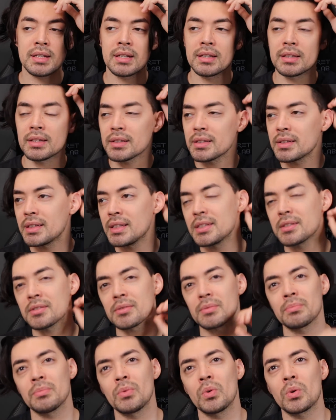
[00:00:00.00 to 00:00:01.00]
These are
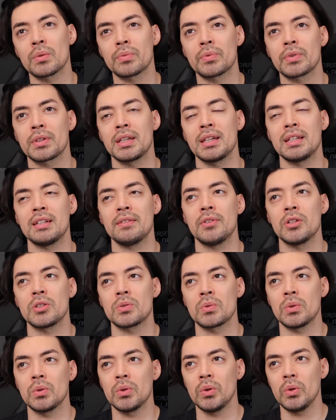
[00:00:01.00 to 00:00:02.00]
more for the
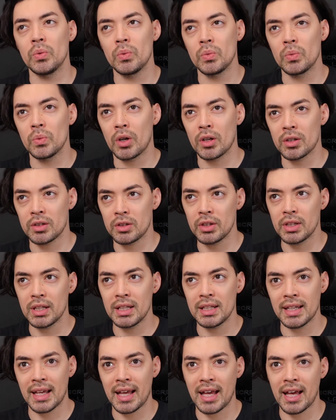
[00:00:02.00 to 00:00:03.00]
individual who are
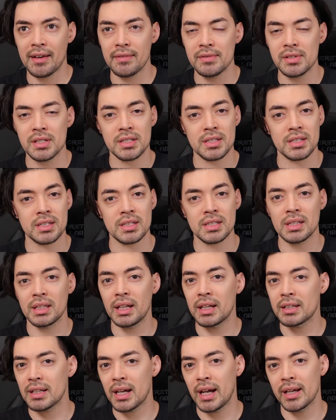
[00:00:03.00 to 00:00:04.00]
looking to have just a
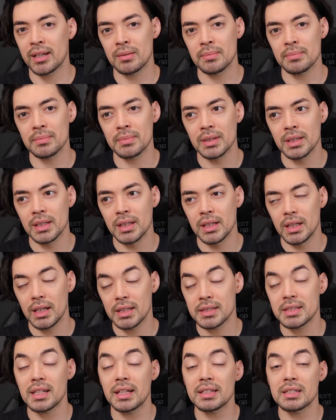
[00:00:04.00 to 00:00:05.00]
select
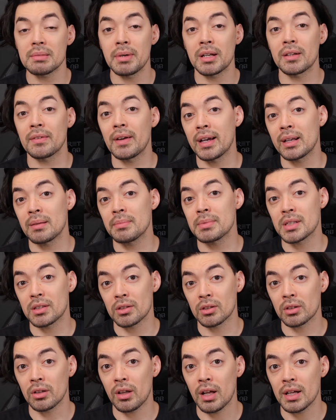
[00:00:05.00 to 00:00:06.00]
amount of items in their
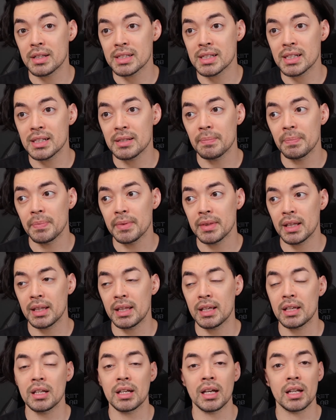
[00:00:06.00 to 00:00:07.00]
closet that they
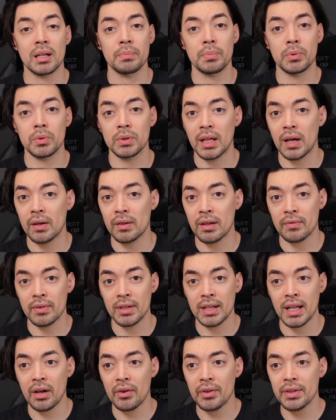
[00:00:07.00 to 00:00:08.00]
can kind of pull out every
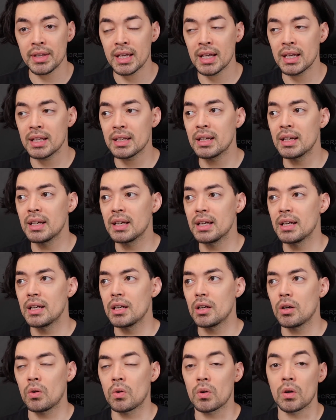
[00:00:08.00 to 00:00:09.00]
now and then
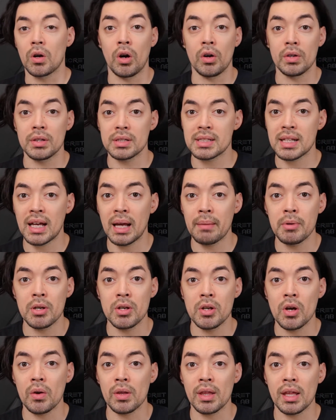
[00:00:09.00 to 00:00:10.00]
or all the time and
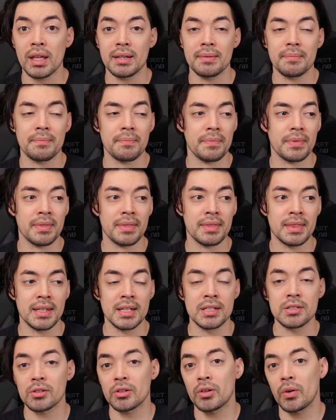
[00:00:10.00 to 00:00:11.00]
know that
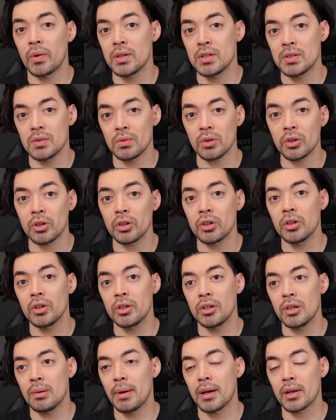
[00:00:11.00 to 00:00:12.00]
these are going to look good
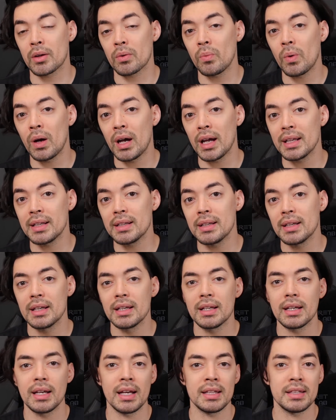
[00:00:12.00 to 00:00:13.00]
no matter what,
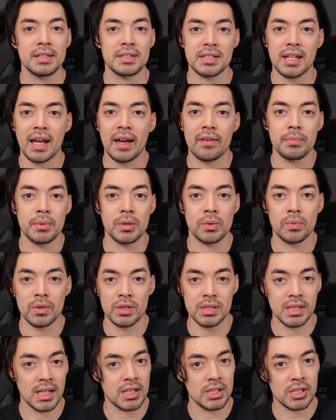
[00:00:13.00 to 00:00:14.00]
and then just have them in a
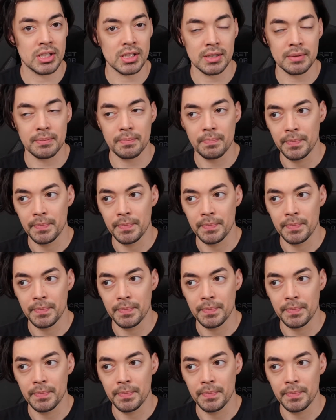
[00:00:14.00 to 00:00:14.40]
rotation.